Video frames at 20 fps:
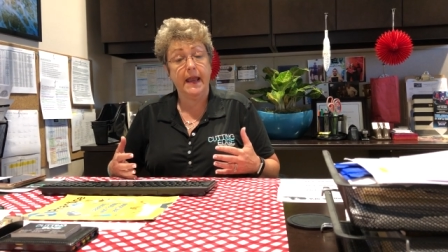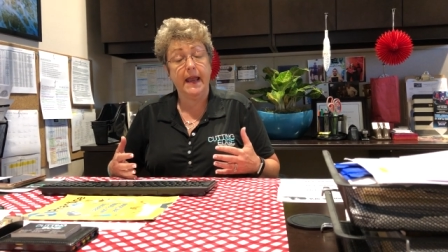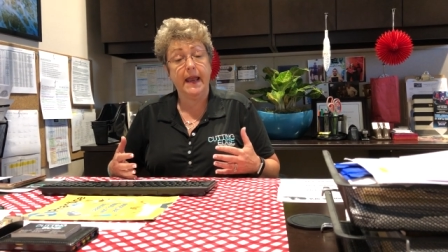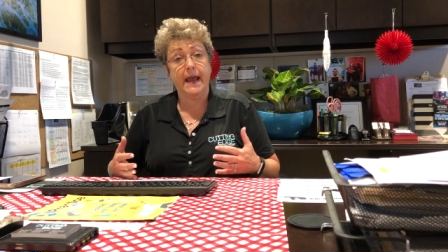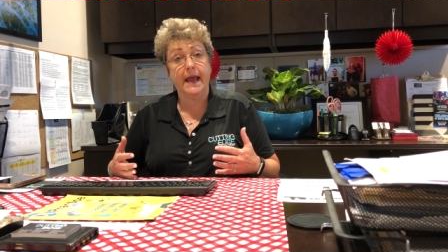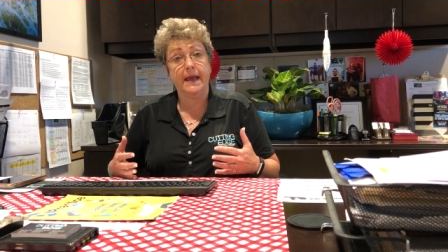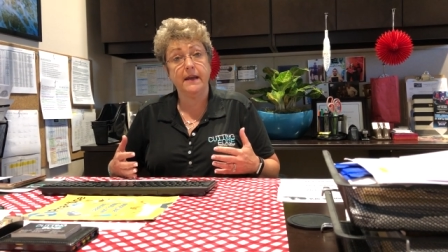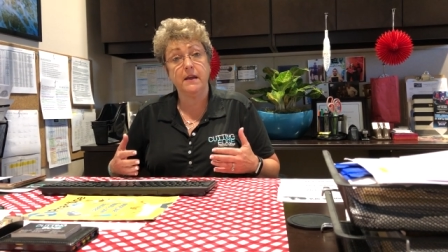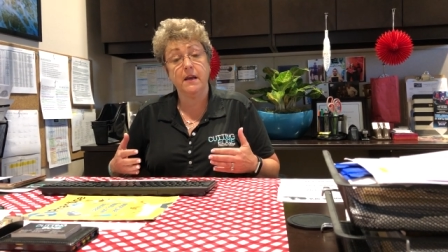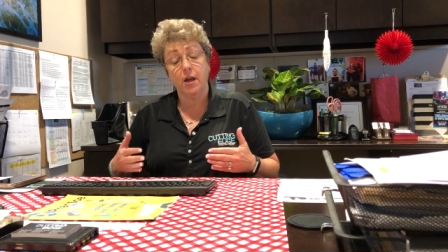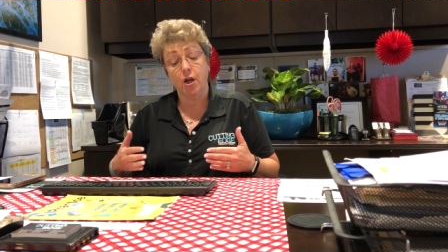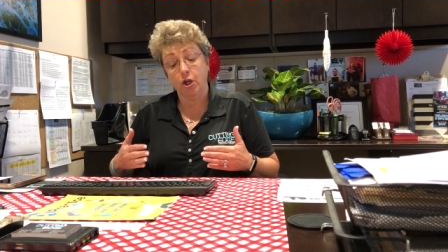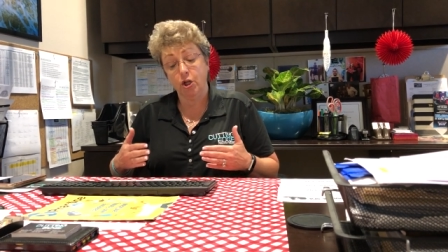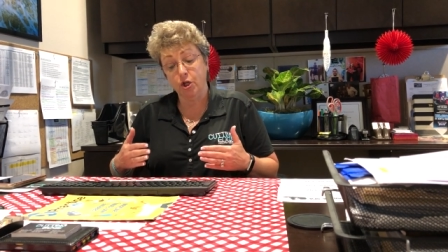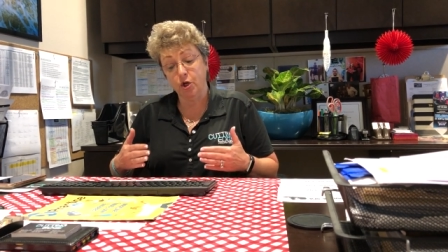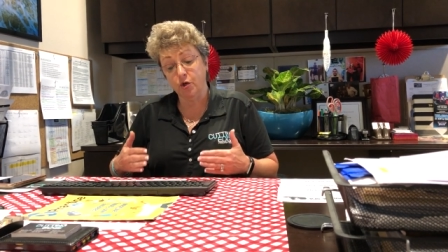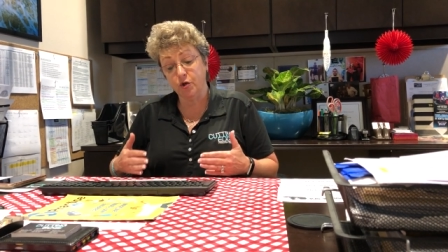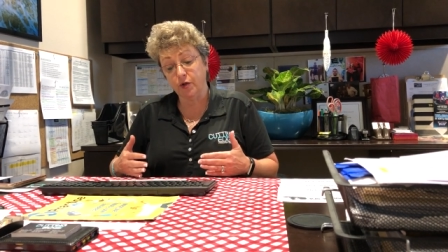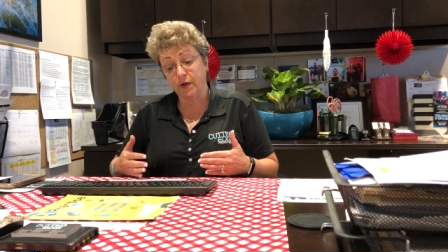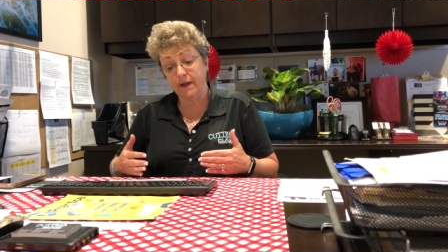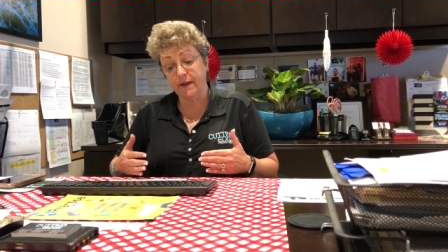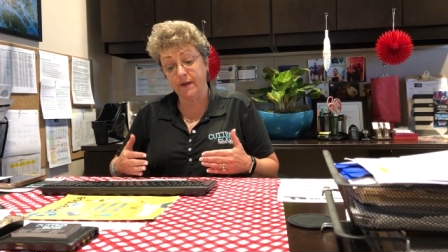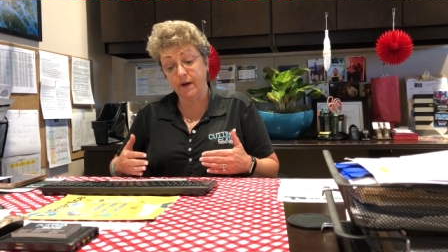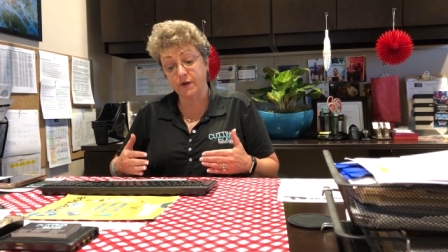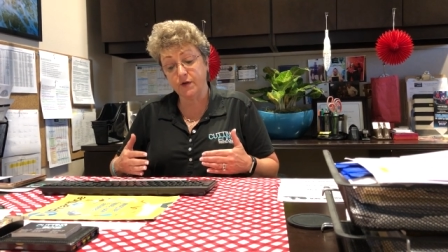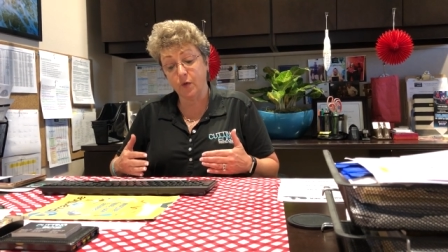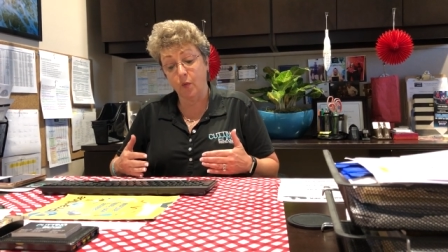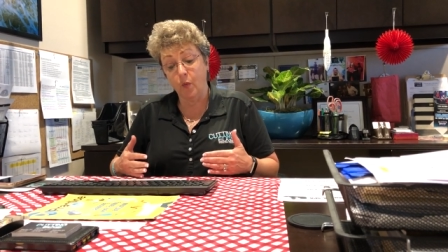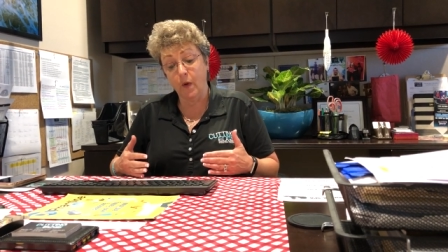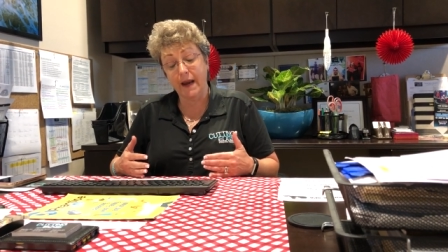And usually
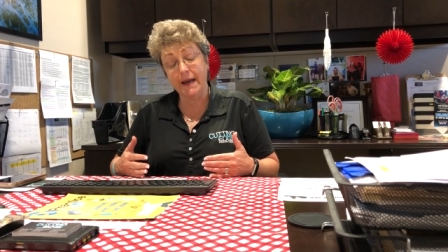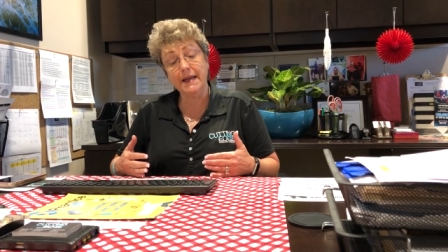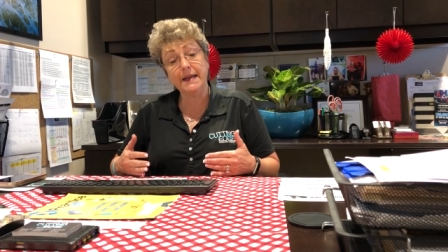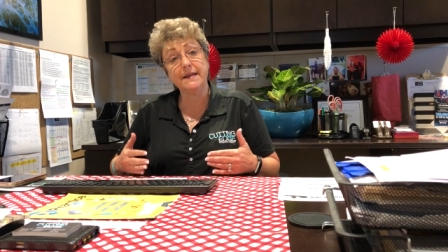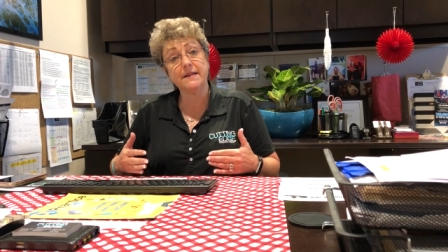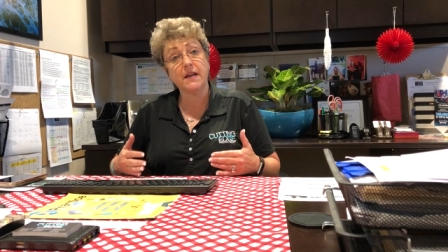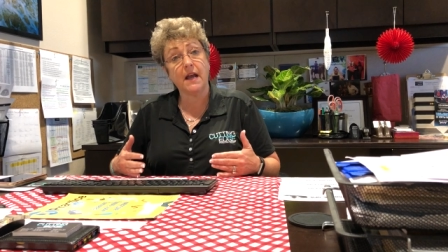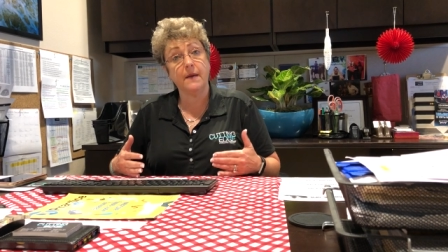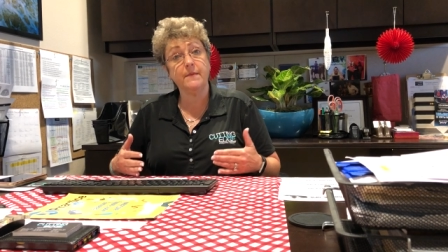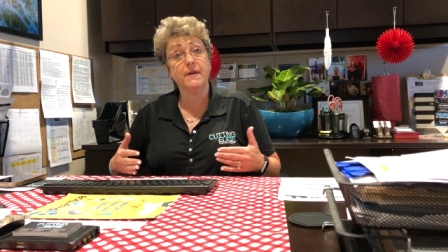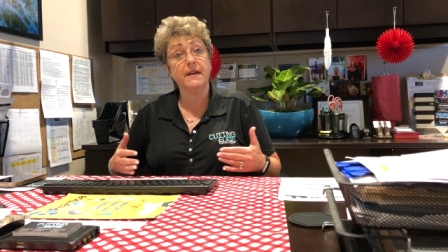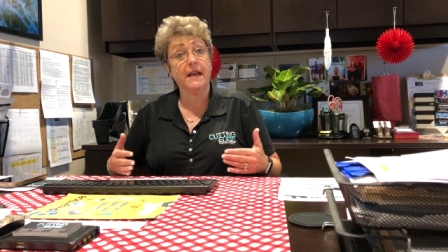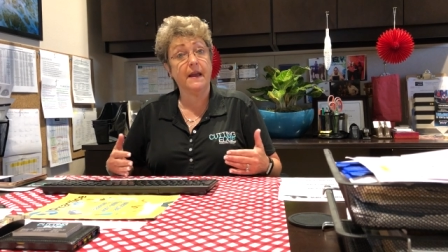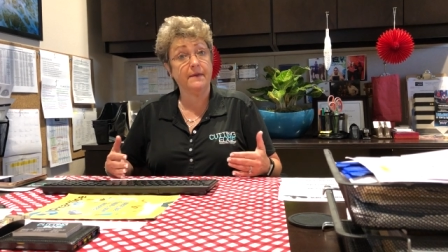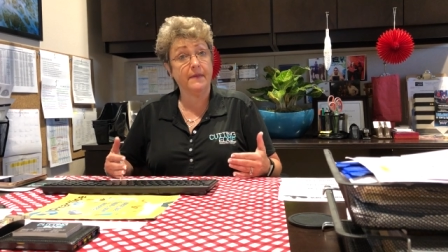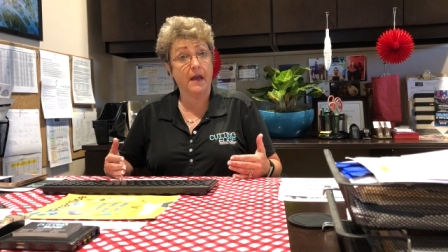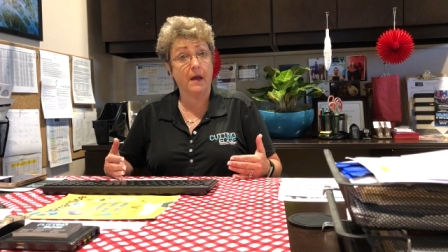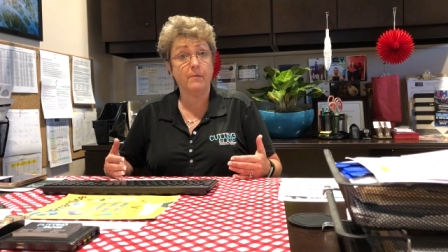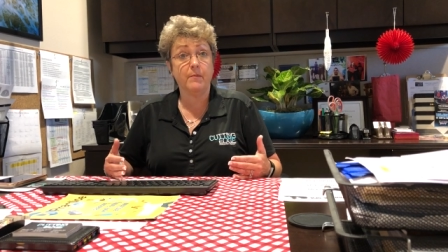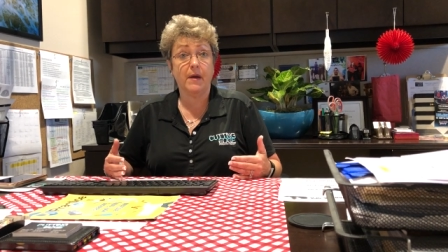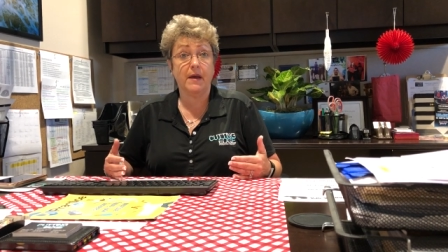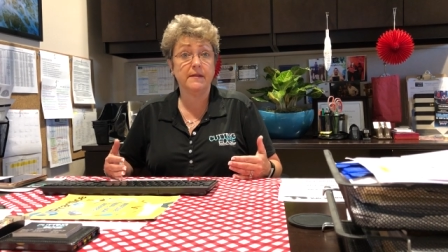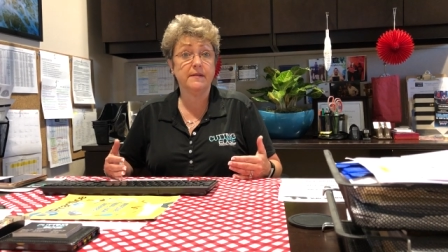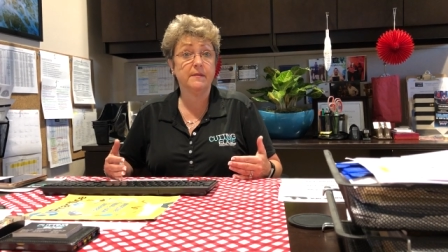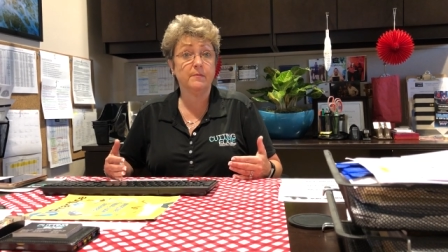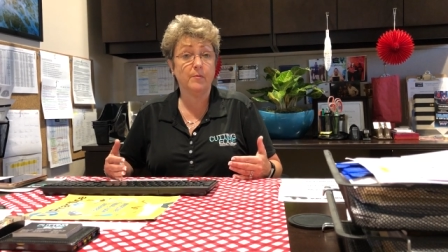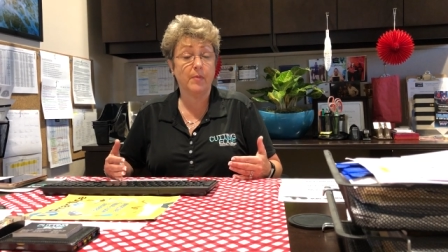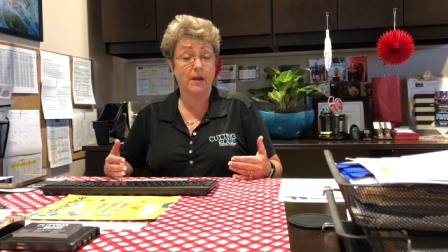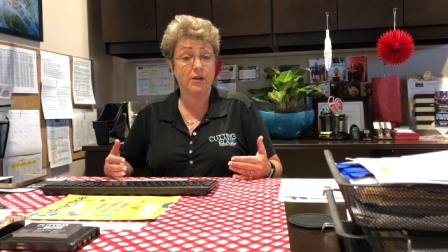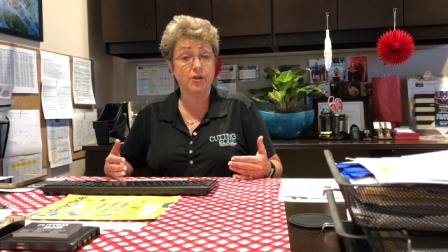there's a waiting time to get that
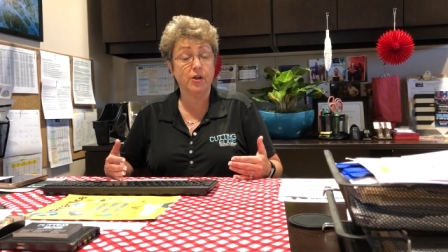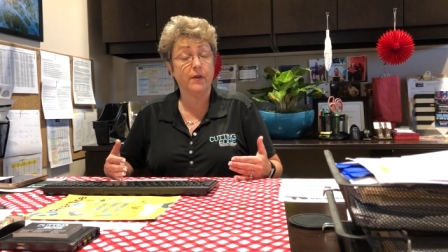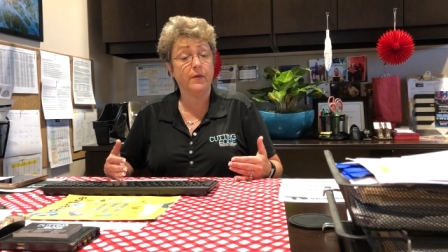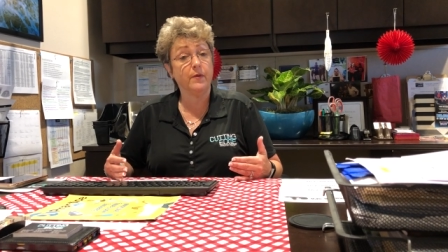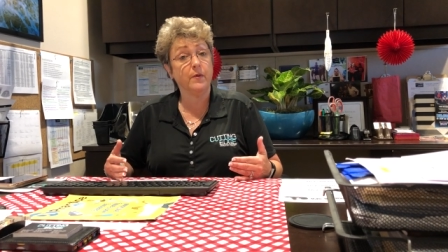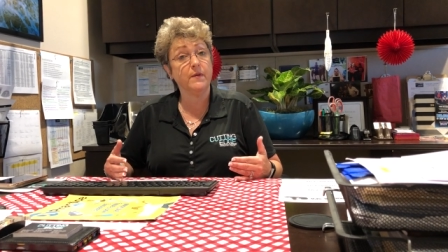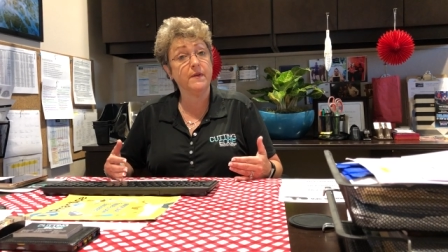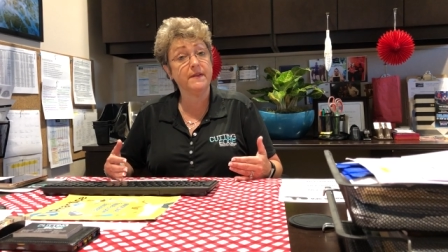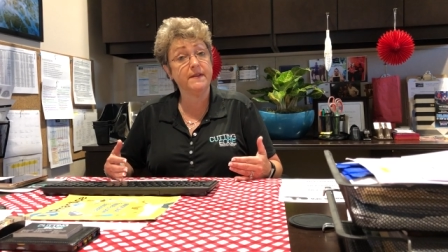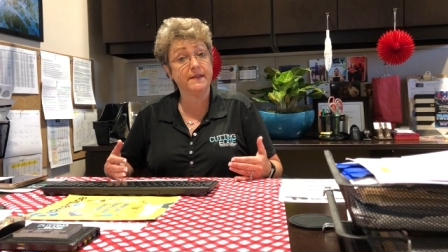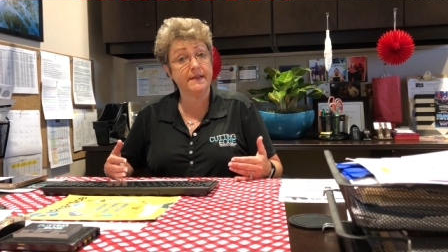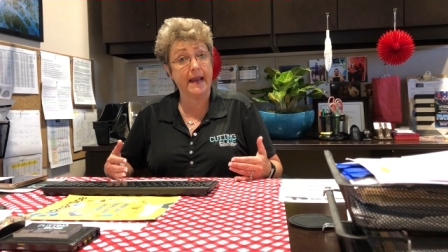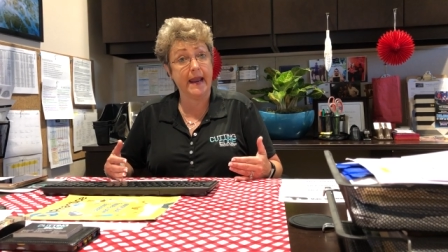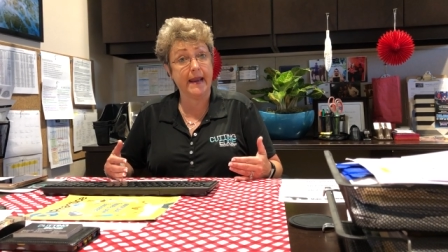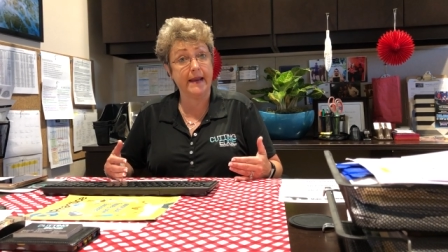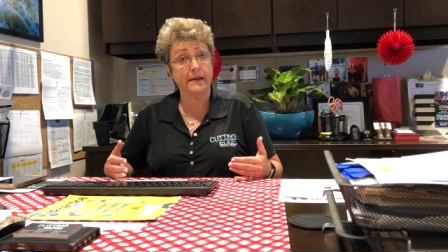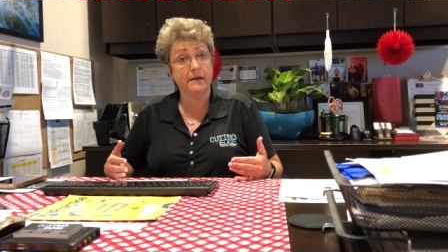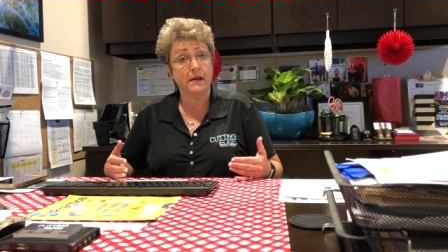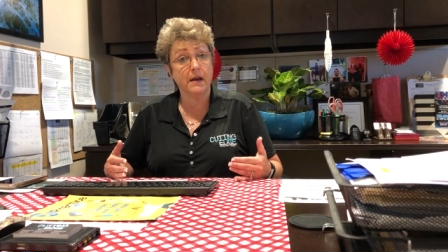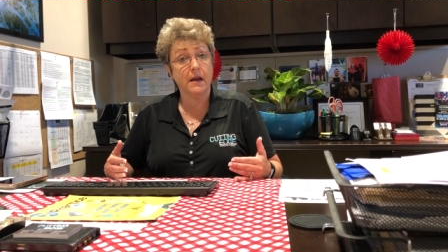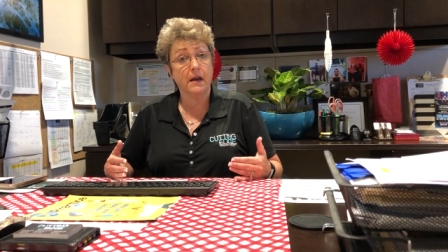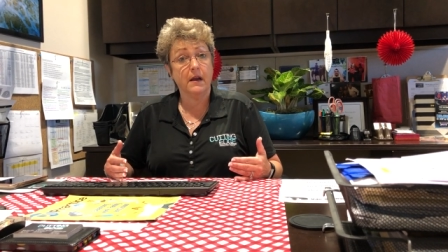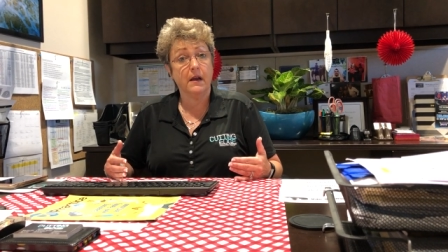budget through the state